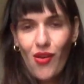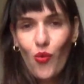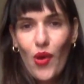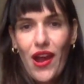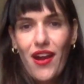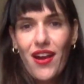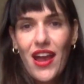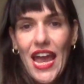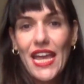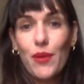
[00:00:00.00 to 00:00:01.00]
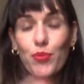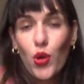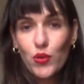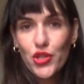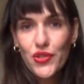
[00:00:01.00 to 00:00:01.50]
Where he
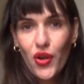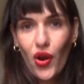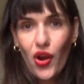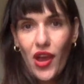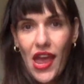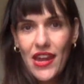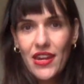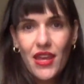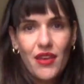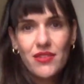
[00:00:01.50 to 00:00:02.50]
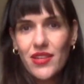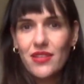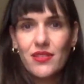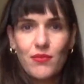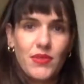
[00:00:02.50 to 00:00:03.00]
approaches her and he
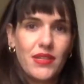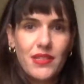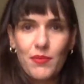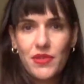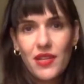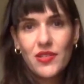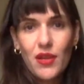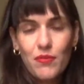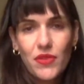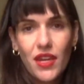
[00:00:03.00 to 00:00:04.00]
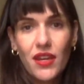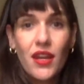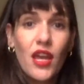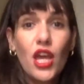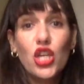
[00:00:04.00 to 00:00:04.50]
says something, something, something.
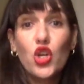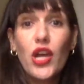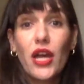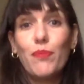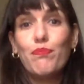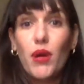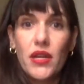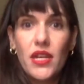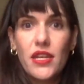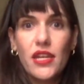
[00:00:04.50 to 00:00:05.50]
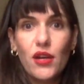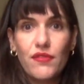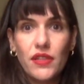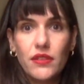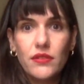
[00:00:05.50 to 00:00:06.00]
You got a bun in the
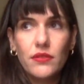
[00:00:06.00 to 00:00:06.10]
oven.